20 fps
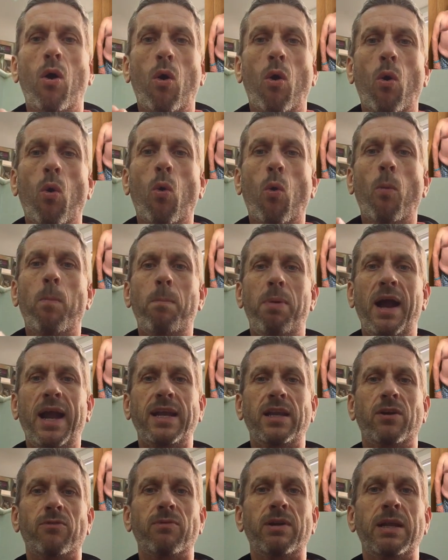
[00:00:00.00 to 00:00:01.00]
all
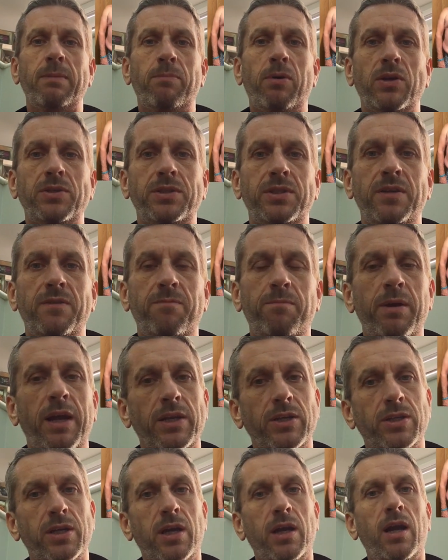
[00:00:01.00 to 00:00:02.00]
paint a really positive
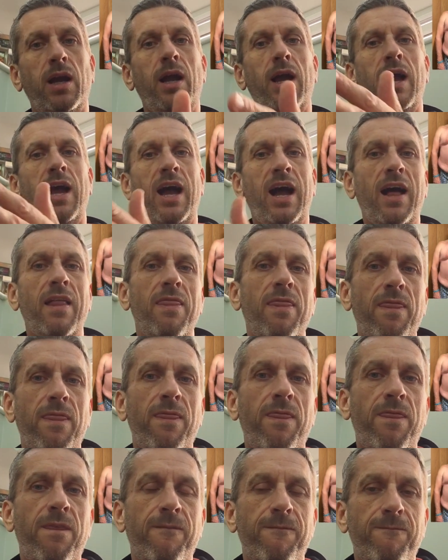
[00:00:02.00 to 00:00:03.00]
picture, and
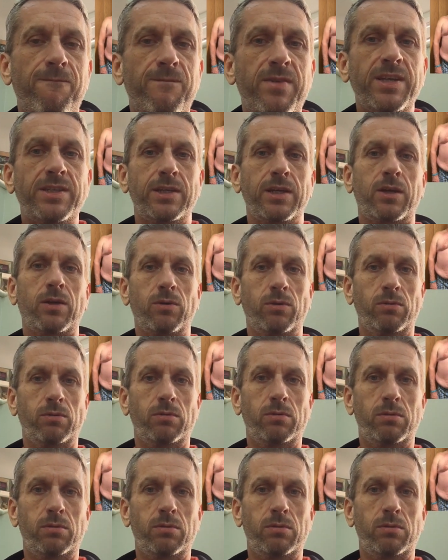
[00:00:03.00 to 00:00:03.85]
the physical